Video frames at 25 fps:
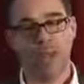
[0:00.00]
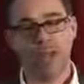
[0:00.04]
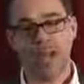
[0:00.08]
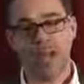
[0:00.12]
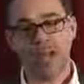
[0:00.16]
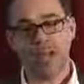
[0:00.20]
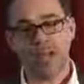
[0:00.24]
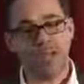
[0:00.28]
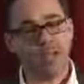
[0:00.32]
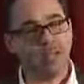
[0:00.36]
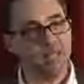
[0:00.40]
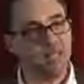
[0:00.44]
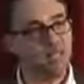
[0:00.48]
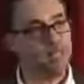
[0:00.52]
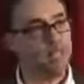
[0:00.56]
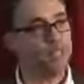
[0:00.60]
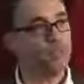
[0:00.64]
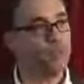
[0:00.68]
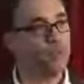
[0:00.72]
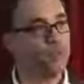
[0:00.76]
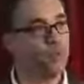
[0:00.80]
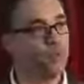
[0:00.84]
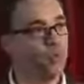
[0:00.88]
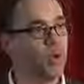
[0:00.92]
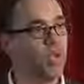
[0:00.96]
and I needed
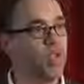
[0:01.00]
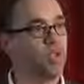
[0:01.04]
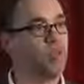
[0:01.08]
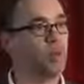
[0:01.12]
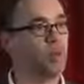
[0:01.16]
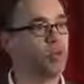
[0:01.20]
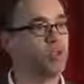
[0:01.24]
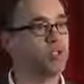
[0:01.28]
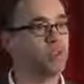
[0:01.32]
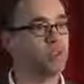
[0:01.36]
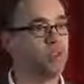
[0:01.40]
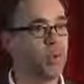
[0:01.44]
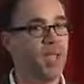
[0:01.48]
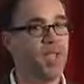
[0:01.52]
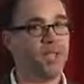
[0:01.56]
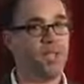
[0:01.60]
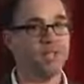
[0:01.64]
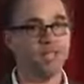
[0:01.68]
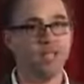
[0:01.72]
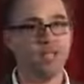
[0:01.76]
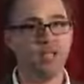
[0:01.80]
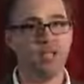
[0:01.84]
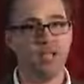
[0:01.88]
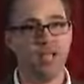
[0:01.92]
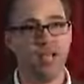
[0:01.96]
to create more space
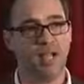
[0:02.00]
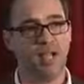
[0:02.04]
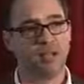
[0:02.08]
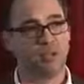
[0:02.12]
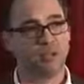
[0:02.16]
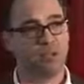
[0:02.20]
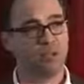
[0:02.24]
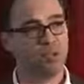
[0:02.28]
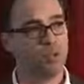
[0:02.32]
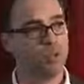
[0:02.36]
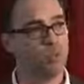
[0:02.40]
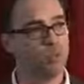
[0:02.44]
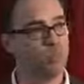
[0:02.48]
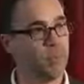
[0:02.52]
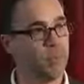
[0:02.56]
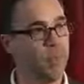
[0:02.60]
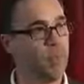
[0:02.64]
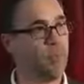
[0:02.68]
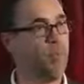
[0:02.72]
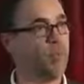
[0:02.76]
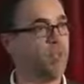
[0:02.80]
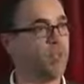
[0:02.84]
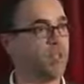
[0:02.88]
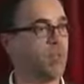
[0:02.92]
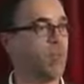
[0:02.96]
in the classroom to spend
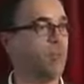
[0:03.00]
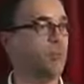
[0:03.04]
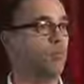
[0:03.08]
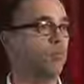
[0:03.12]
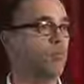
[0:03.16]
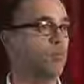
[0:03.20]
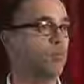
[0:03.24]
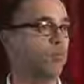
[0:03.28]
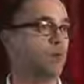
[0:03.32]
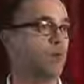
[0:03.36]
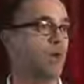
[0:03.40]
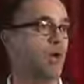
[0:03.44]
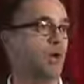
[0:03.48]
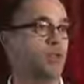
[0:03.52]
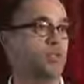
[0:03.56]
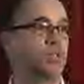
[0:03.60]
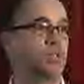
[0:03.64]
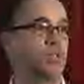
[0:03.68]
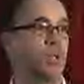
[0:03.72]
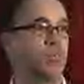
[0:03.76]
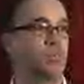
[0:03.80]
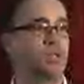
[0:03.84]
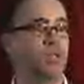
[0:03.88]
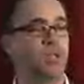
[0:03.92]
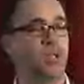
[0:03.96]
more time with these
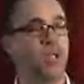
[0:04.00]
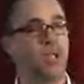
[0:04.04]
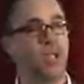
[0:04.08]
concepts.